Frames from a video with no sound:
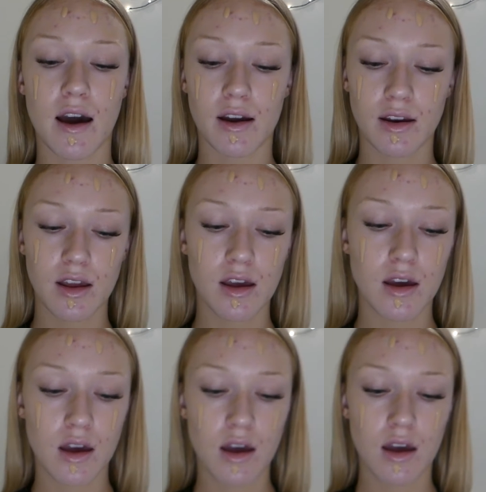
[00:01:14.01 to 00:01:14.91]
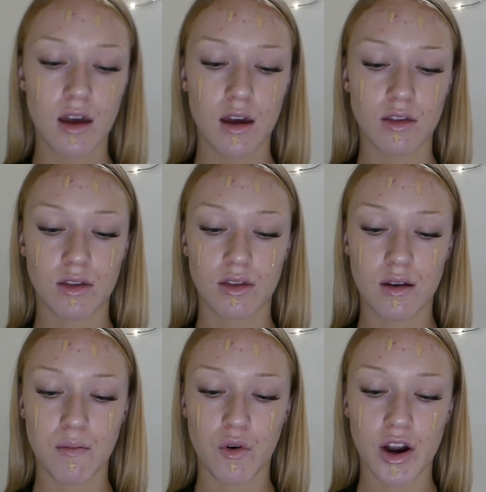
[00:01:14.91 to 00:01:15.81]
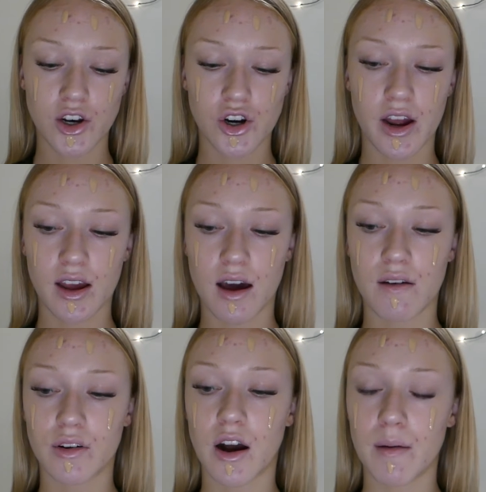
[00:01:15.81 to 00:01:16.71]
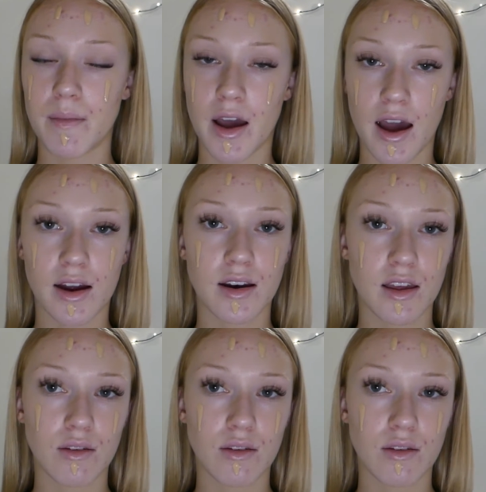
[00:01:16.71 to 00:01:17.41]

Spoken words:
acne. The more I try and cover up my acne,